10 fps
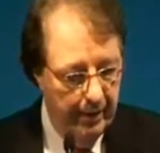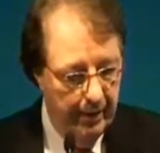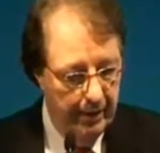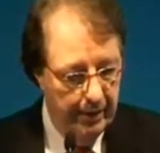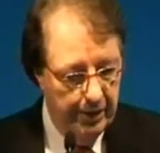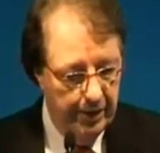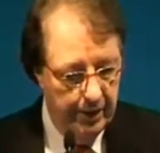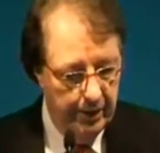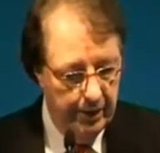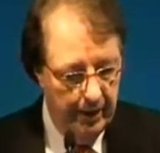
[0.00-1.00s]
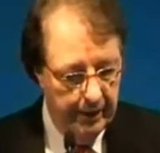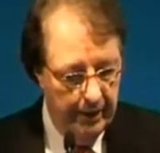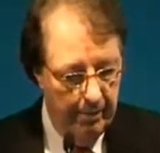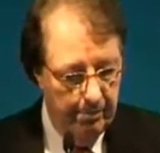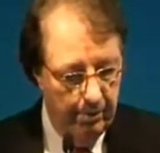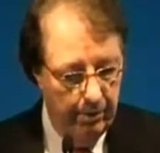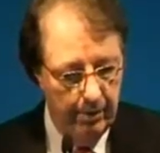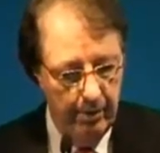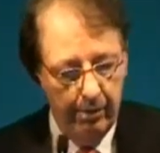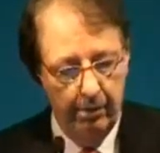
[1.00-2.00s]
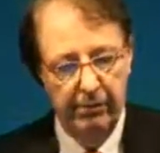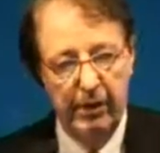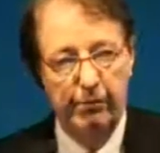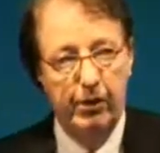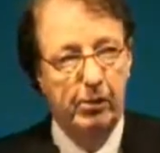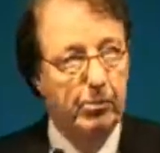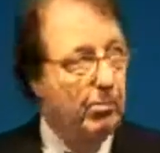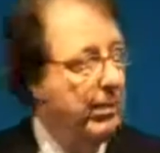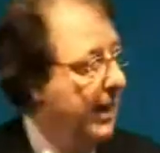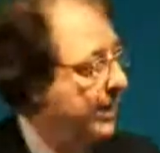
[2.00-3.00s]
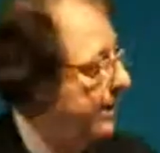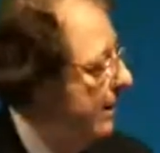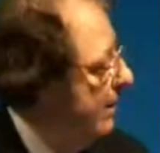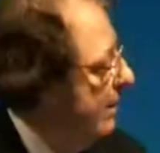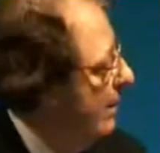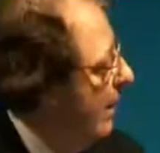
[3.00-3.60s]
This is just an example of vertebroplasty,